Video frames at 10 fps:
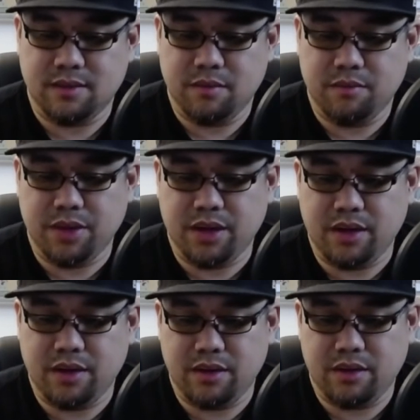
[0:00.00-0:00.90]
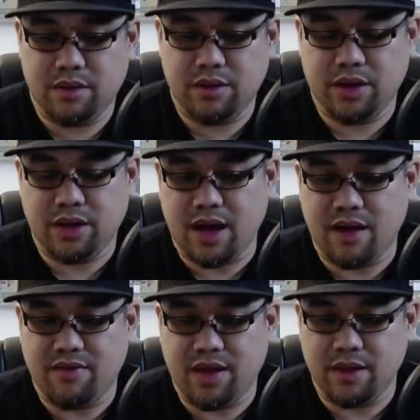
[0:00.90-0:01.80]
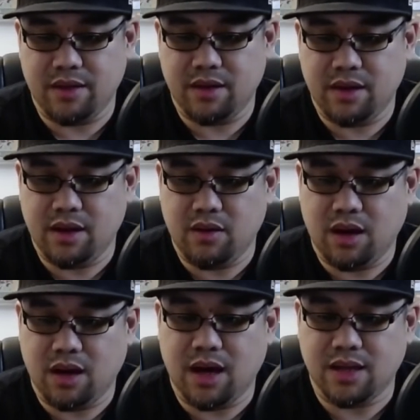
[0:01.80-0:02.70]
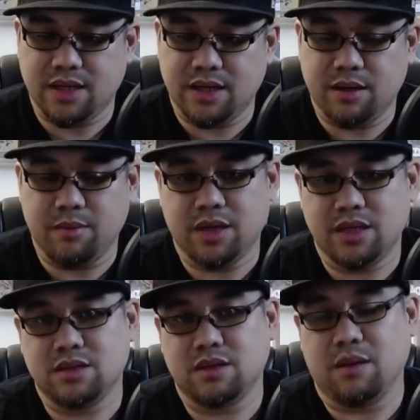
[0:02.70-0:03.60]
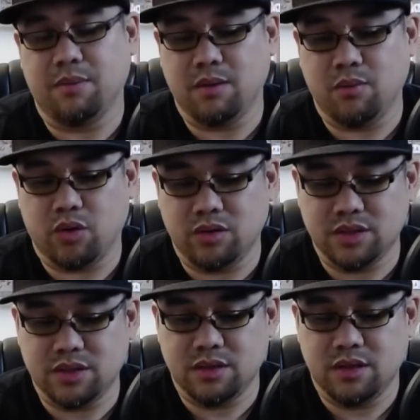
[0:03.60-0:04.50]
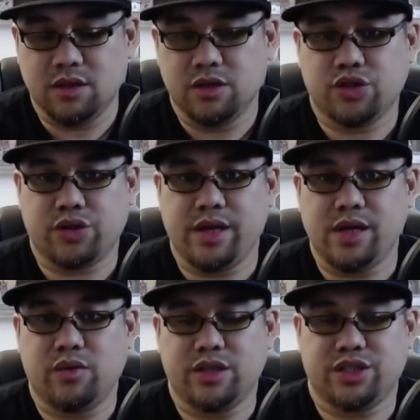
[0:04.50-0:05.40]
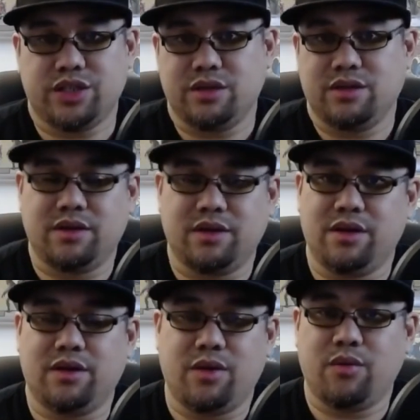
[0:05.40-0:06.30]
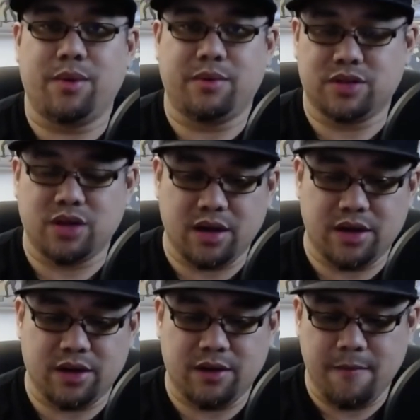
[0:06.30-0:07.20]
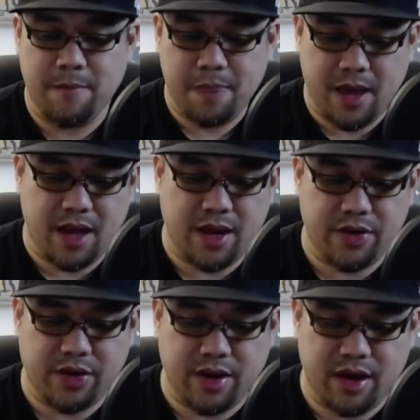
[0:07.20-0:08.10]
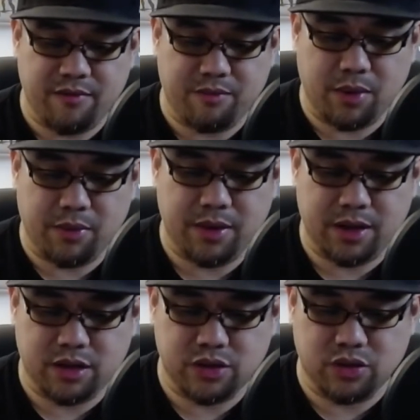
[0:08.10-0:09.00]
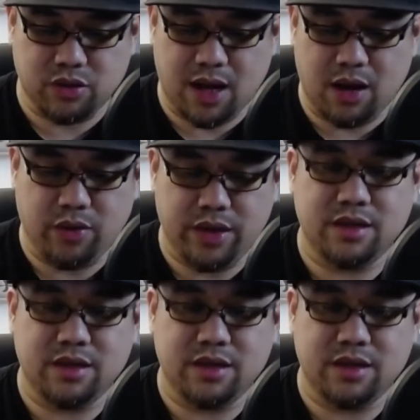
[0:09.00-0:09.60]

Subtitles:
but you're gonna have that gods hidden among mortals trait, which, you know, they won't be able to target her. And then you're gonna have probability, control, outwit,